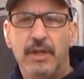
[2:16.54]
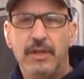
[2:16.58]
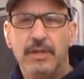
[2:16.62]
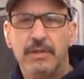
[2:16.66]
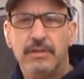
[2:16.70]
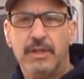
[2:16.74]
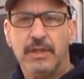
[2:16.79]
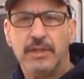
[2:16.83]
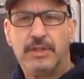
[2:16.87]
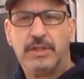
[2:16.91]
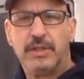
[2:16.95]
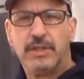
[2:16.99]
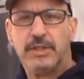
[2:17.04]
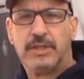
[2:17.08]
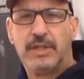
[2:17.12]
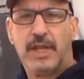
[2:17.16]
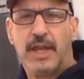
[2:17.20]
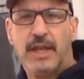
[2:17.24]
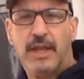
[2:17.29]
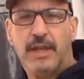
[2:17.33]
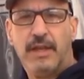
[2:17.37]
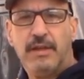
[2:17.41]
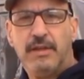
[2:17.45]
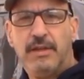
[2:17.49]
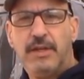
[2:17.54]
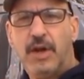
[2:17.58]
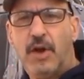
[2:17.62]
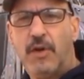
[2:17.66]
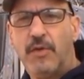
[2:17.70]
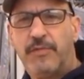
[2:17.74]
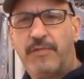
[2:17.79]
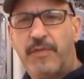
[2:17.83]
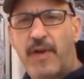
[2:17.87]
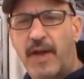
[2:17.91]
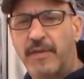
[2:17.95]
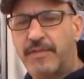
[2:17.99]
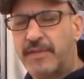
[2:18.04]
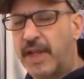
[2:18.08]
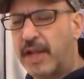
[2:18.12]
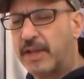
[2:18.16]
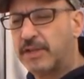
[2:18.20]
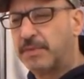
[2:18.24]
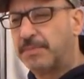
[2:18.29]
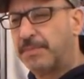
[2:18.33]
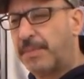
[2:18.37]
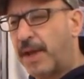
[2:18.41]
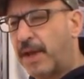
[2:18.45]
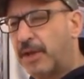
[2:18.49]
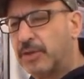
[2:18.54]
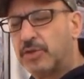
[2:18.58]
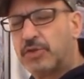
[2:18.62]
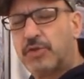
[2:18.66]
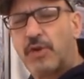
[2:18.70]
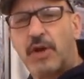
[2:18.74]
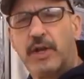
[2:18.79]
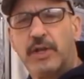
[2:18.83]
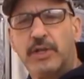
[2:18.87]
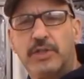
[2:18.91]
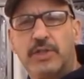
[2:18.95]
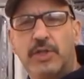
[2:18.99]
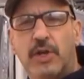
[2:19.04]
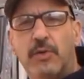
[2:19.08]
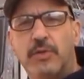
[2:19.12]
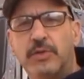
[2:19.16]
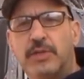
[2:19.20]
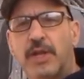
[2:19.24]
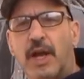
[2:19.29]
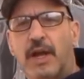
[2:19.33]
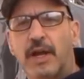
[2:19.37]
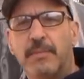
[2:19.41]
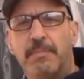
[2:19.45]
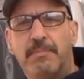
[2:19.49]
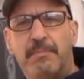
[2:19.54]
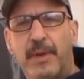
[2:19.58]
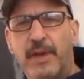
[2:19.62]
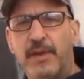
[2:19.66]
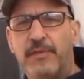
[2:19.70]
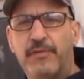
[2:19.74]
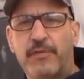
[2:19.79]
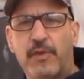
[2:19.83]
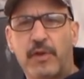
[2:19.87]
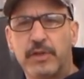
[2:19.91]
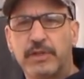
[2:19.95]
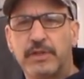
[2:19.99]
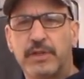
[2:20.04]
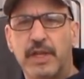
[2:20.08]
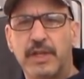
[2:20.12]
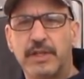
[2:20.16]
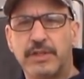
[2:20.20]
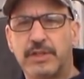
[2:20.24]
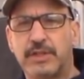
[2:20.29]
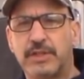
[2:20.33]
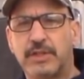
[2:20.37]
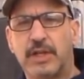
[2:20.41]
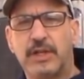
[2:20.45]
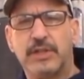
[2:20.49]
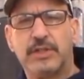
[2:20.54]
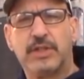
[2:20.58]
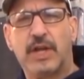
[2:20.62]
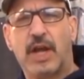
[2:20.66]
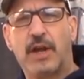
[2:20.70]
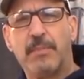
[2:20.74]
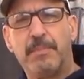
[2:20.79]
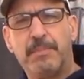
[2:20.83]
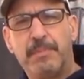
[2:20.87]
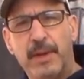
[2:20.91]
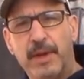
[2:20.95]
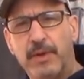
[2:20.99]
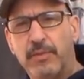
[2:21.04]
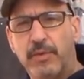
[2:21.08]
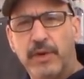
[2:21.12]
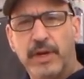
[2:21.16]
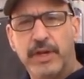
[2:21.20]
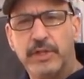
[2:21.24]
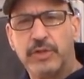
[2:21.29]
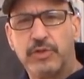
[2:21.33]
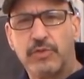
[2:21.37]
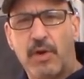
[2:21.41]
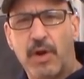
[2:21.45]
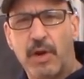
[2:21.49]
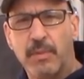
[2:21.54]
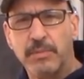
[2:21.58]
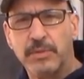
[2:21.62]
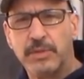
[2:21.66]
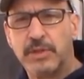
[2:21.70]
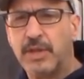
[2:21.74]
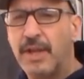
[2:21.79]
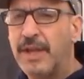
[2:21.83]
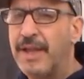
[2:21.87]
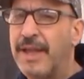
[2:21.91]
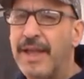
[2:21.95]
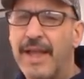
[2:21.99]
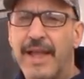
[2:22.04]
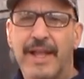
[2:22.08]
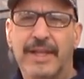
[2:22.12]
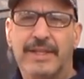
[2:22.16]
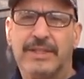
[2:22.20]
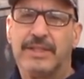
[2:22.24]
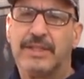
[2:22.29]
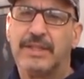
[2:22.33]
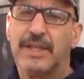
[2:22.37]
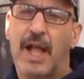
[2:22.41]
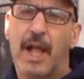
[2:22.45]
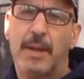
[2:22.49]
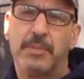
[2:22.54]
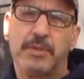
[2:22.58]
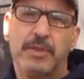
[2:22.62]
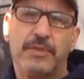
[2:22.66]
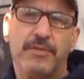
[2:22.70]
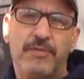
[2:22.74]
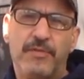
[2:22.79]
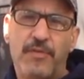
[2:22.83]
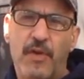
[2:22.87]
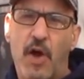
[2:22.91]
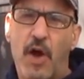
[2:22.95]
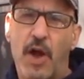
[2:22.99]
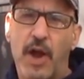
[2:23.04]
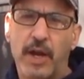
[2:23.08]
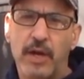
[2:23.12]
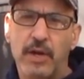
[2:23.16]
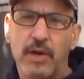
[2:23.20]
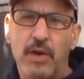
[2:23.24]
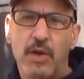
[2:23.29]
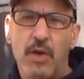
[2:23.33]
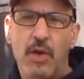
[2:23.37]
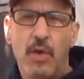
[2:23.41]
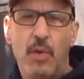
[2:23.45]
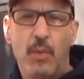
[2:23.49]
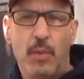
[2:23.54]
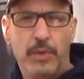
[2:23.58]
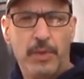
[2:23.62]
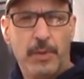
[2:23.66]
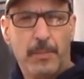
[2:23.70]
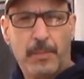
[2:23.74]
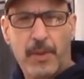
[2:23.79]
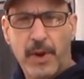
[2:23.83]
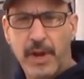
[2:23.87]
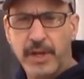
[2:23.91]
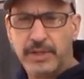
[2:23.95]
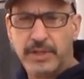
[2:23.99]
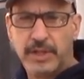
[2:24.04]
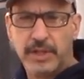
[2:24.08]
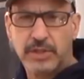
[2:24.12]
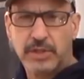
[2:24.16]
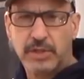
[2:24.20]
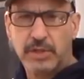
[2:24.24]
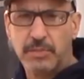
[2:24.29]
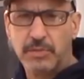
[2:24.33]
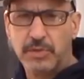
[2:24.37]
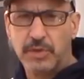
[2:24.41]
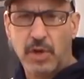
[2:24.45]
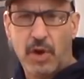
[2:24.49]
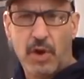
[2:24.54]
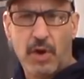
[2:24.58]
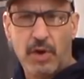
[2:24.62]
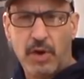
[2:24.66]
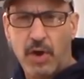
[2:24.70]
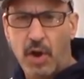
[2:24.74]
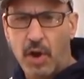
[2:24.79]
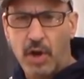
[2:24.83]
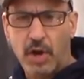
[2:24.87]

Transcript: This is a, 5,000-pound truck or so. It's got big front discs and it's got big rear drums. It stops fine when the brake systems are